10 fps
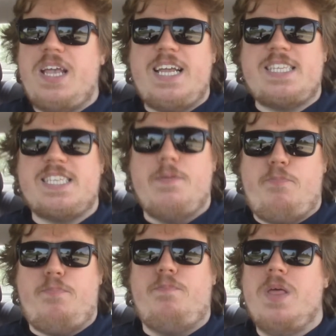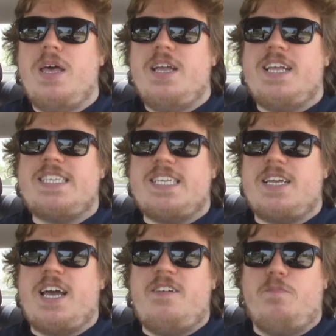gets to
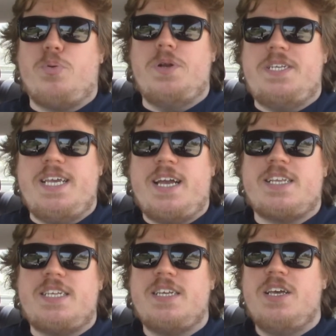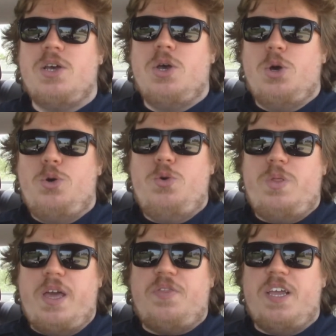kind of predict who
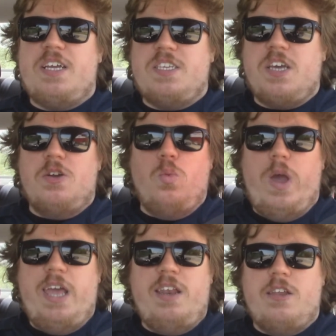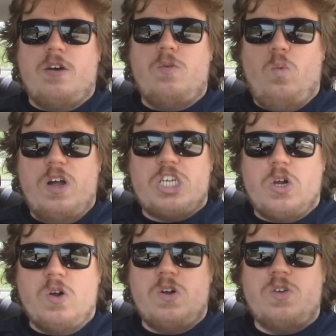they think is going to win and on what
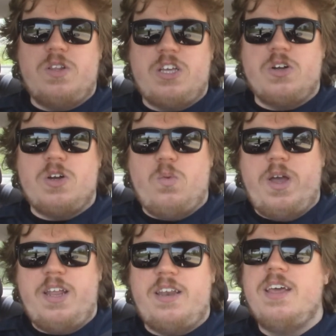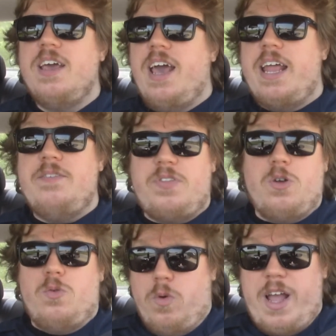turn they're going to win. And if
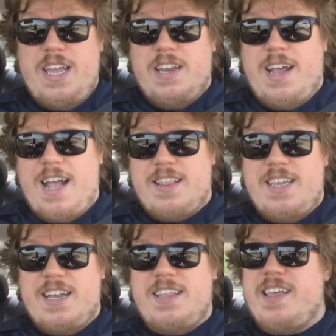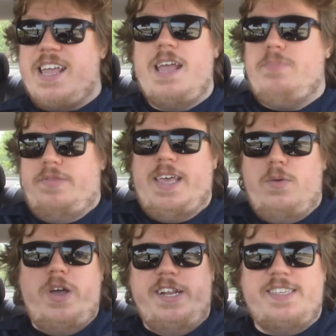they're right at the end of the game, then they
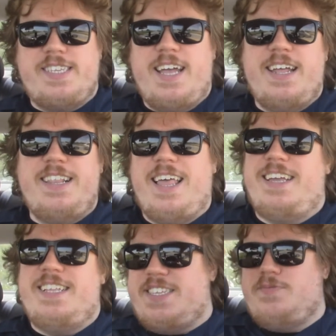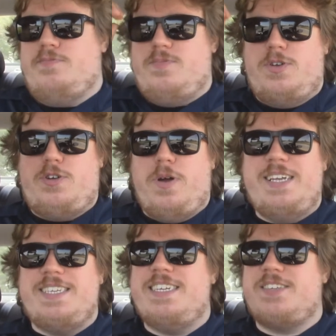win instead. Like it's
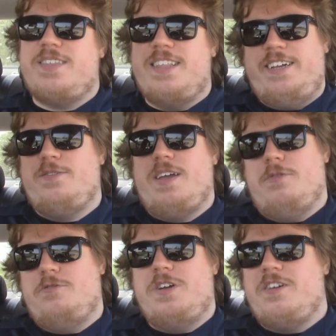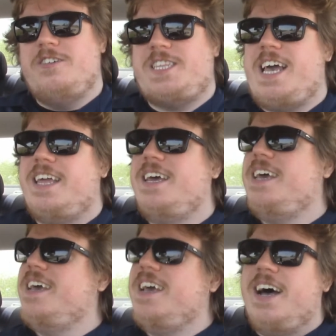crazy. So then, they want to encourage that.
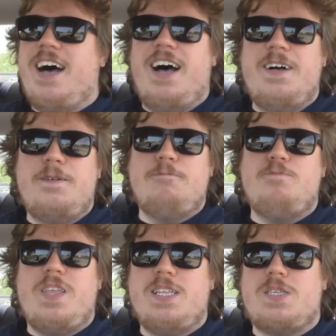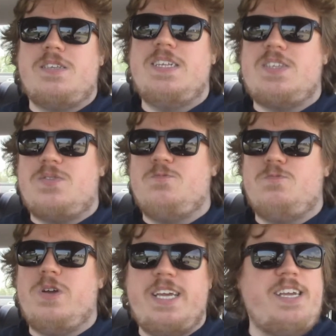It's
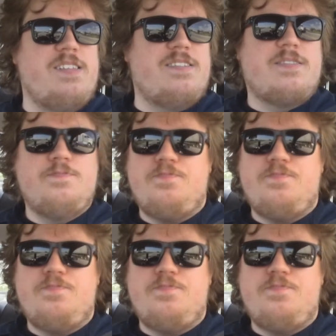ridiculous.